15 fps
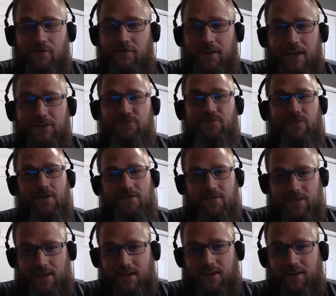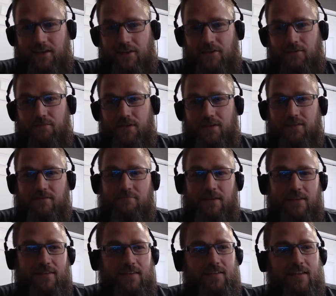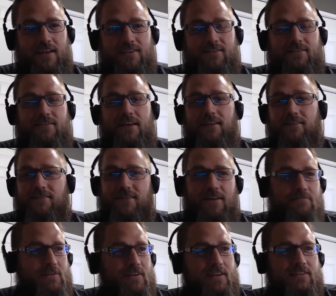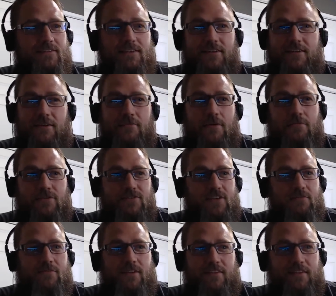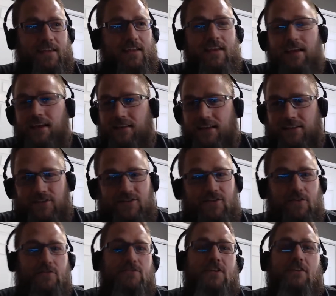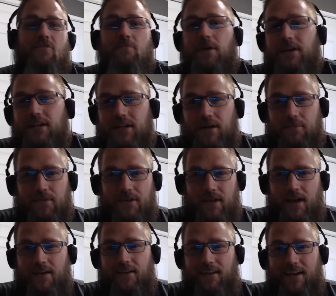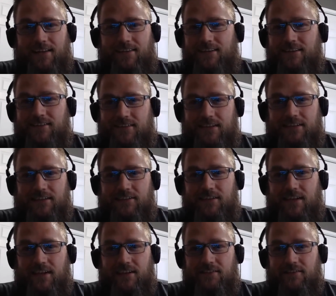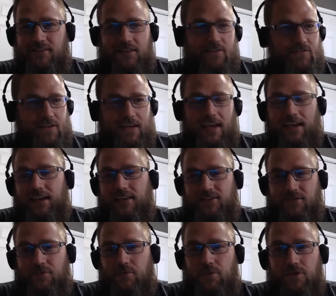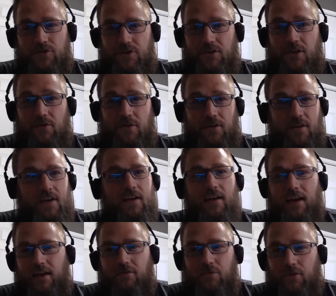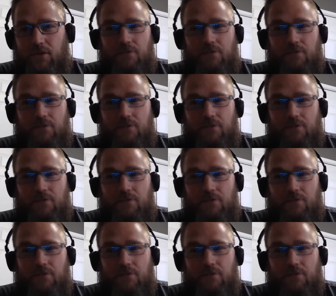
next fun thing, be the next gun company to come up with something that stirs everybody up, kind of like this is, and see if you can't get some commotion going and really